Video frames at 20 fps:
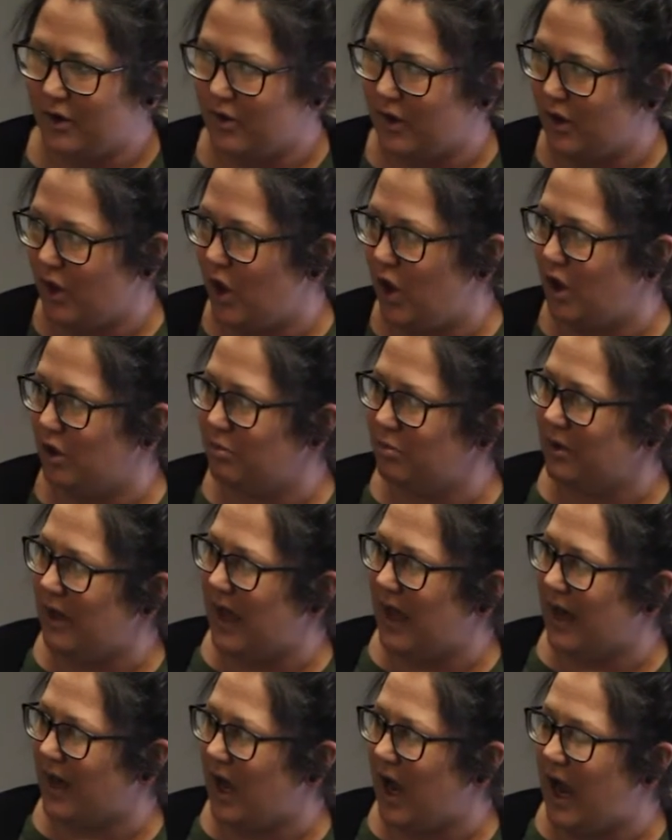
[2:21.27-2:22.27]
the long
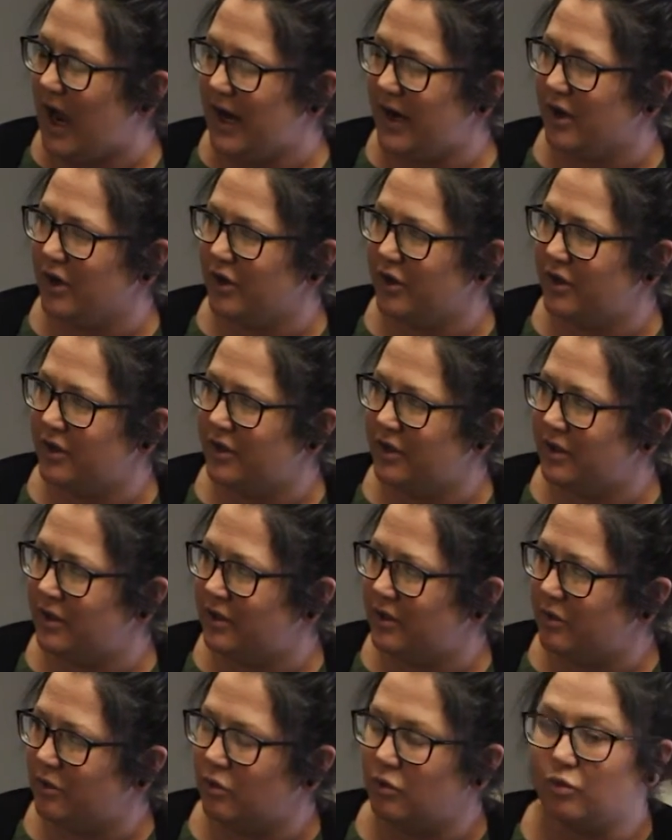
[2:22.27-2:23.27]
black iron
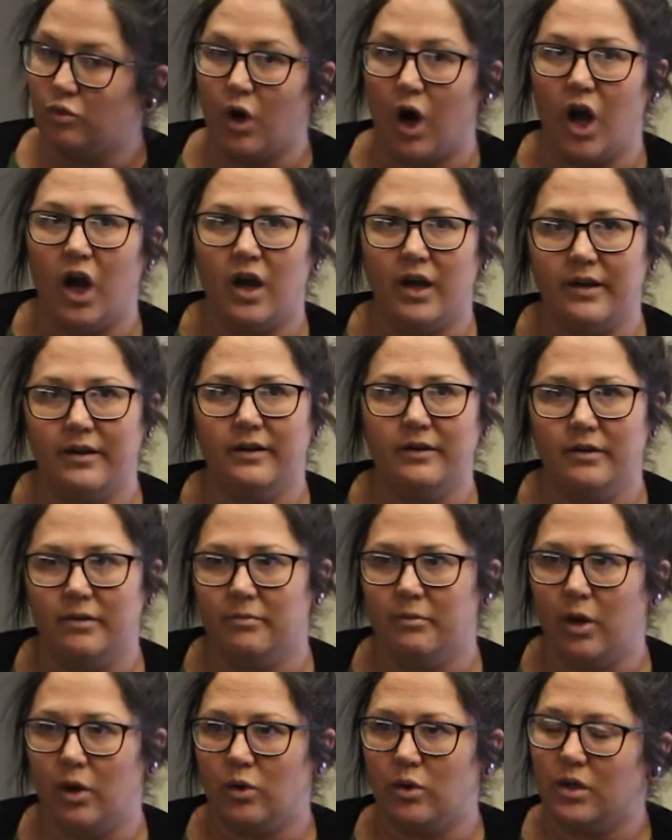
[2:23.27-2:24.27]
rod
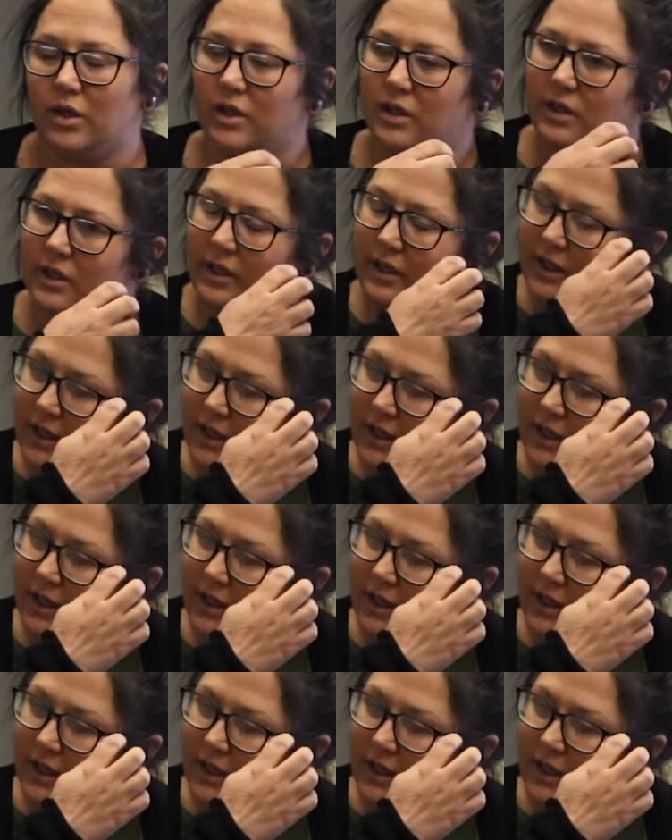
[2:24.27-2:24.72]
poker.